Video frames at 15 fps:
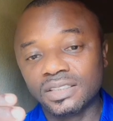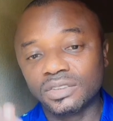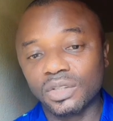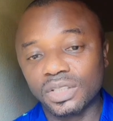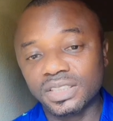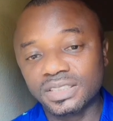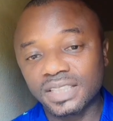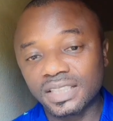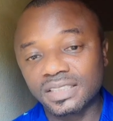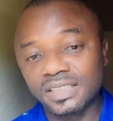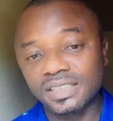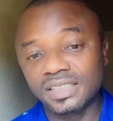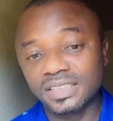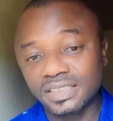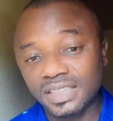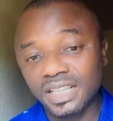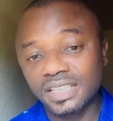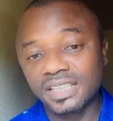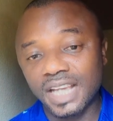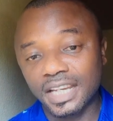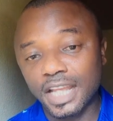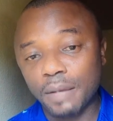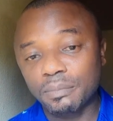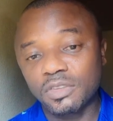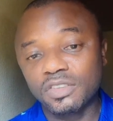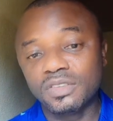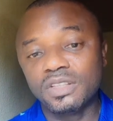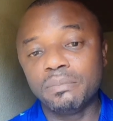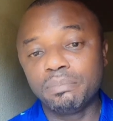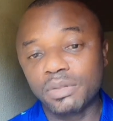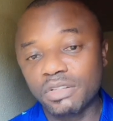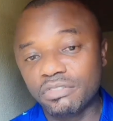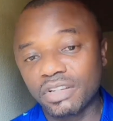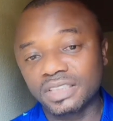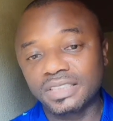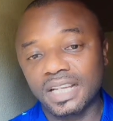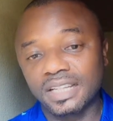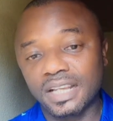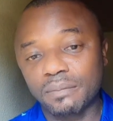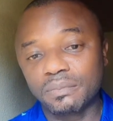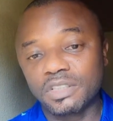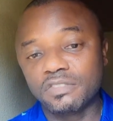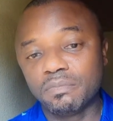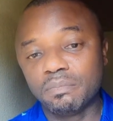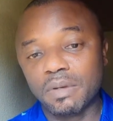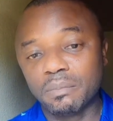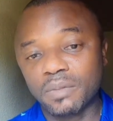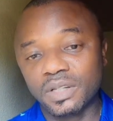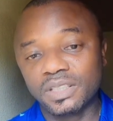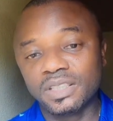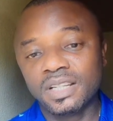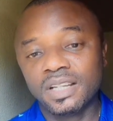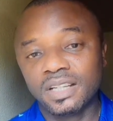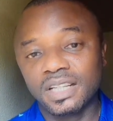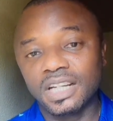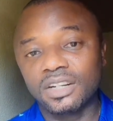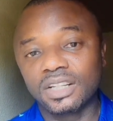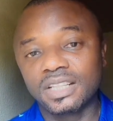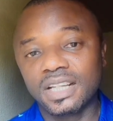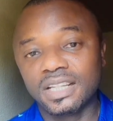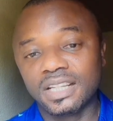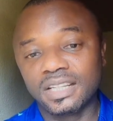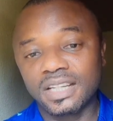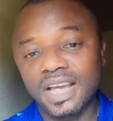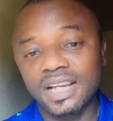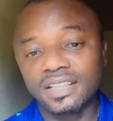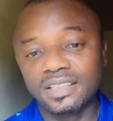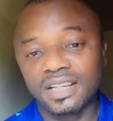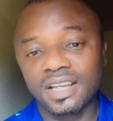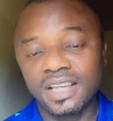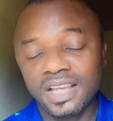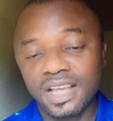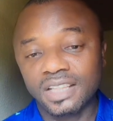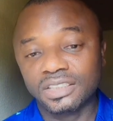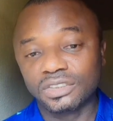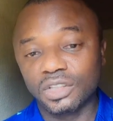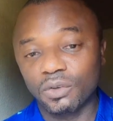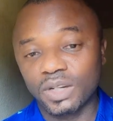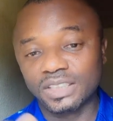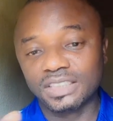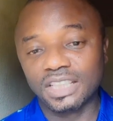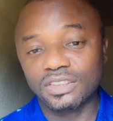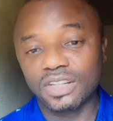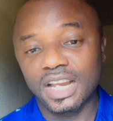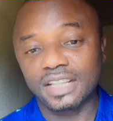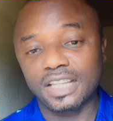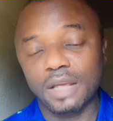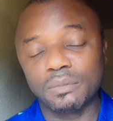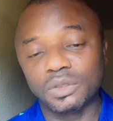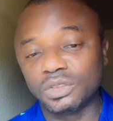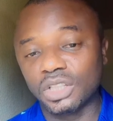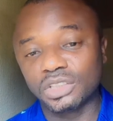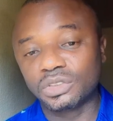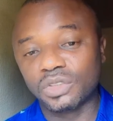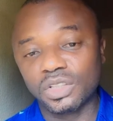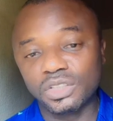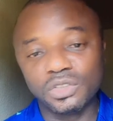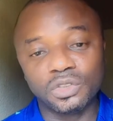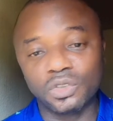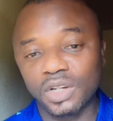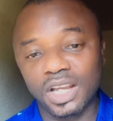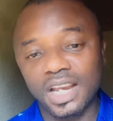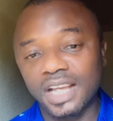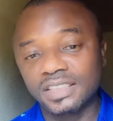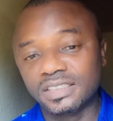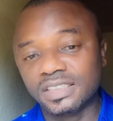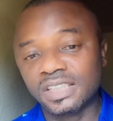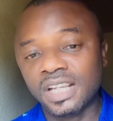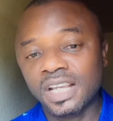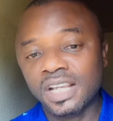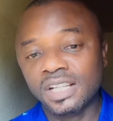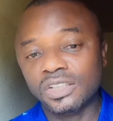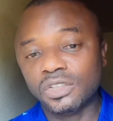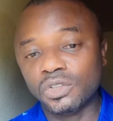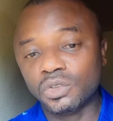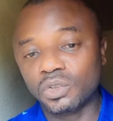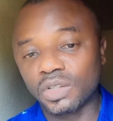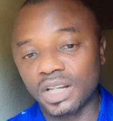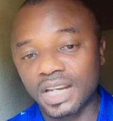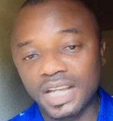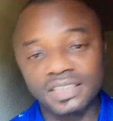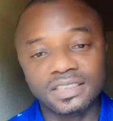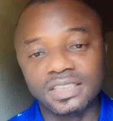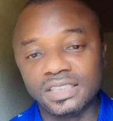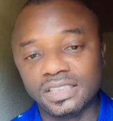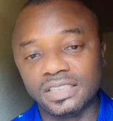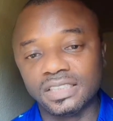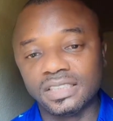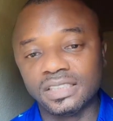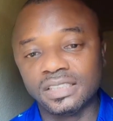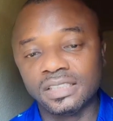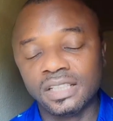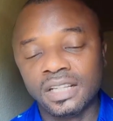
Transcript: to reset the previous adaptive memory recorded in that gear. So once they do that tap, is just to neutralize the